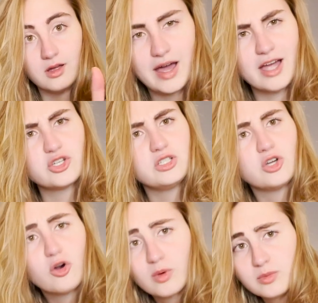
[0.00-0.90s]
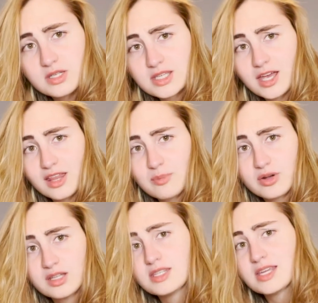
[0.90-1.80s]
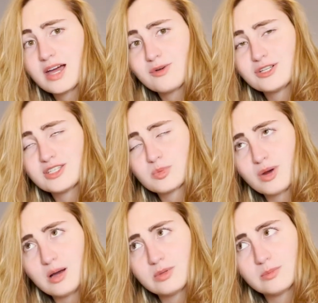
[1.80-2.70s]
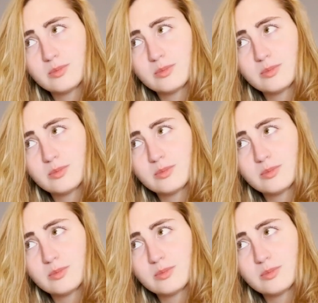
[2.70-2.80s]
But I actually don't remember the scale I printed this at, which is a problem.